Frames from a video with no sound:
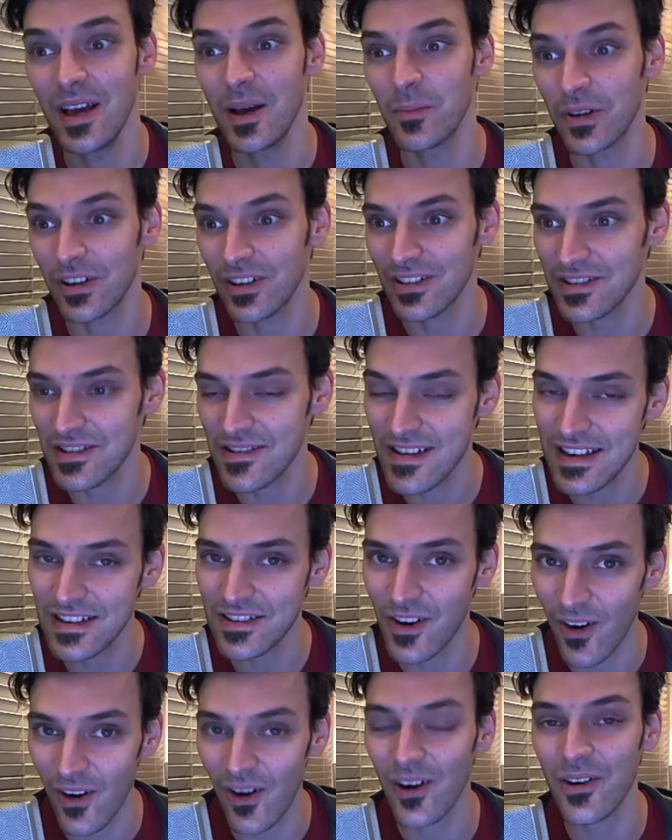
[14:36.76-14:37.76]
because these
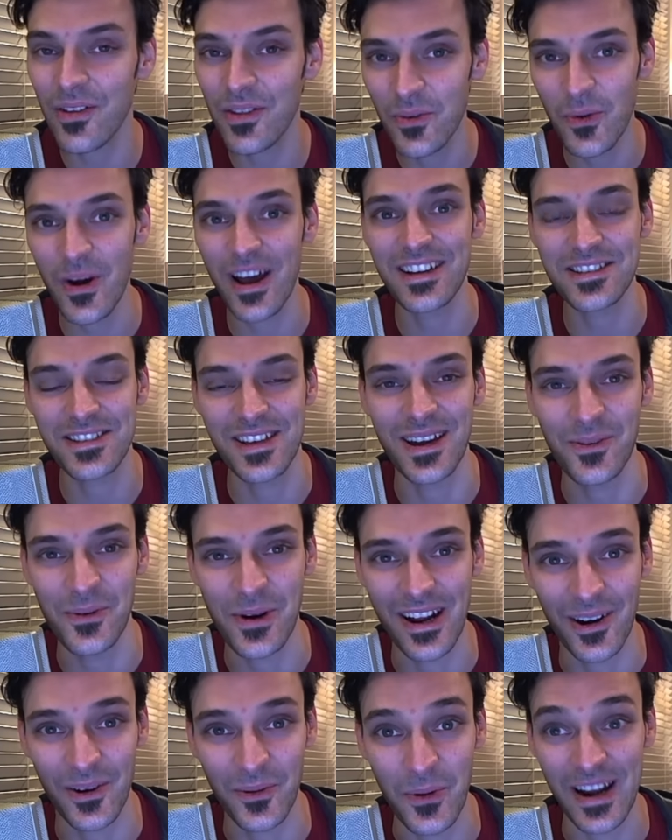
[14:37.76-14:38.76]
are the ways that
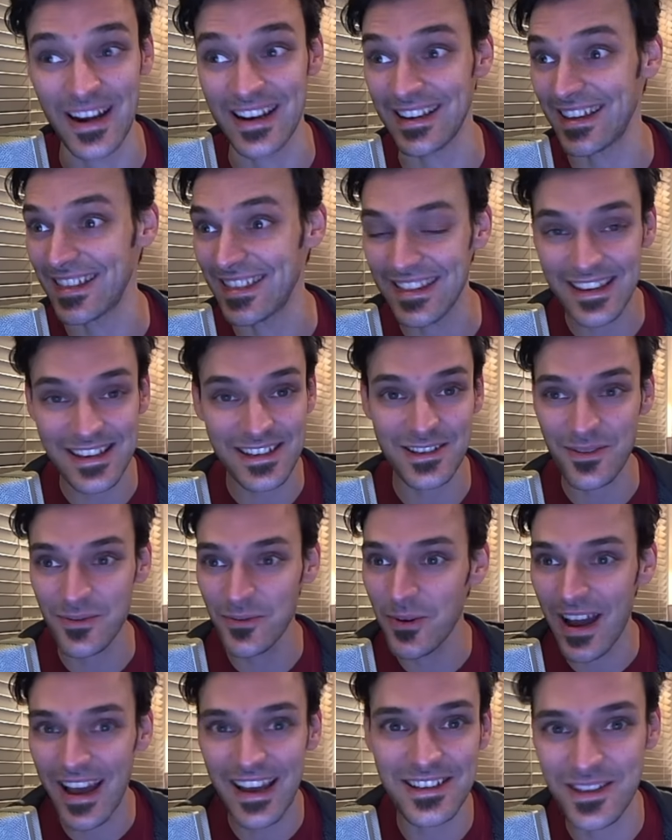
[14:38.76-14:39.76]
we are winning, and these are the
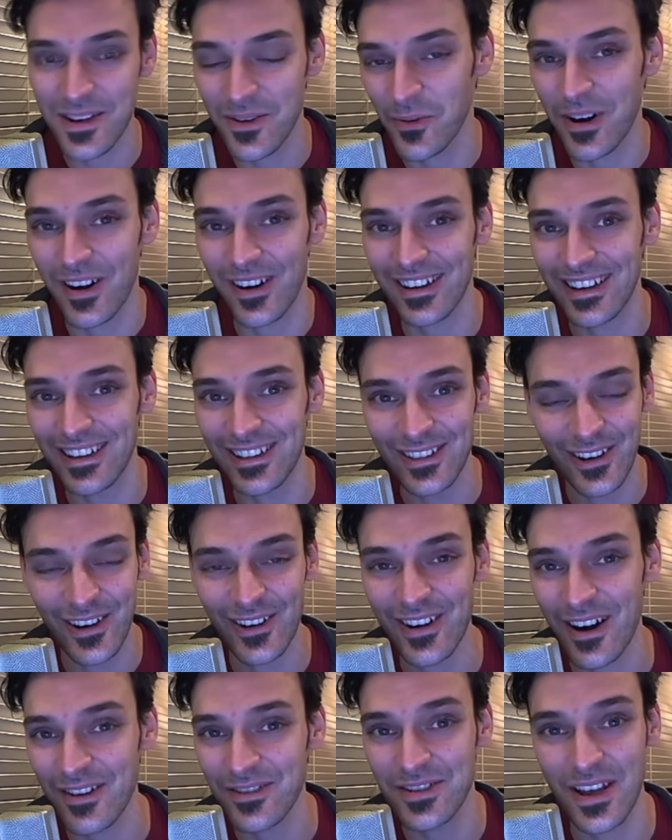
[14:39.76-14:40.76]
ways that we're going to
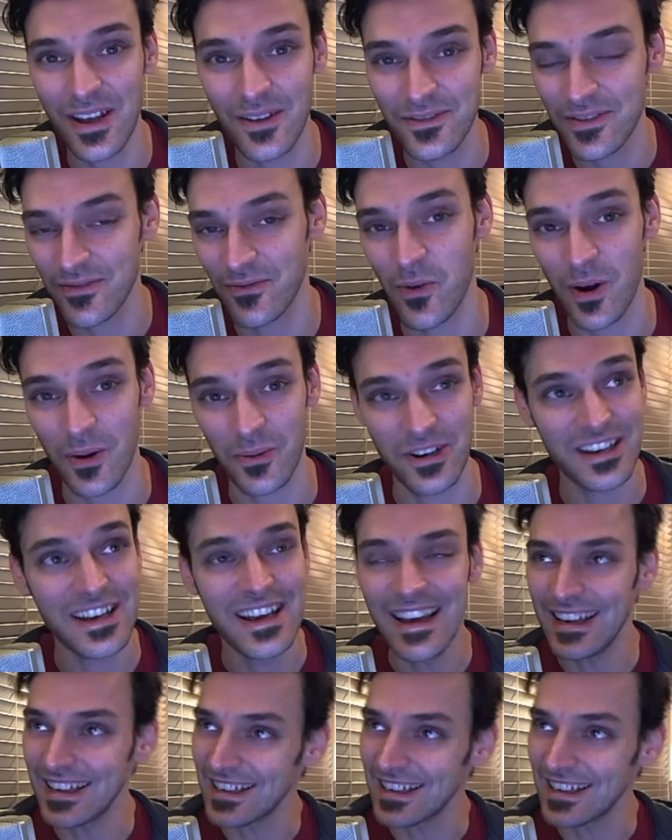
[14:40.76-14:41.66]
learn ourselves forward.